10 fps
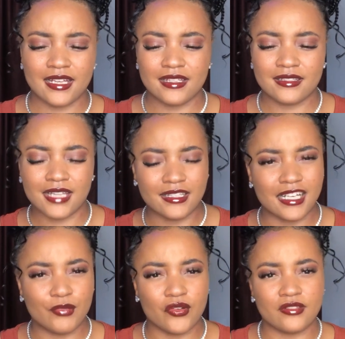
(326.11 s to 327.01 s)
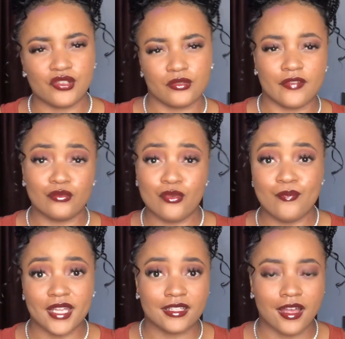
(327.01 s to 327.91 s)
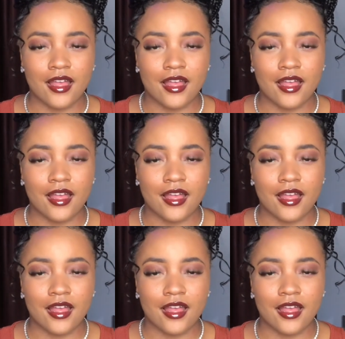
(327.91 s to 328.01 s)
standard because they should have known better.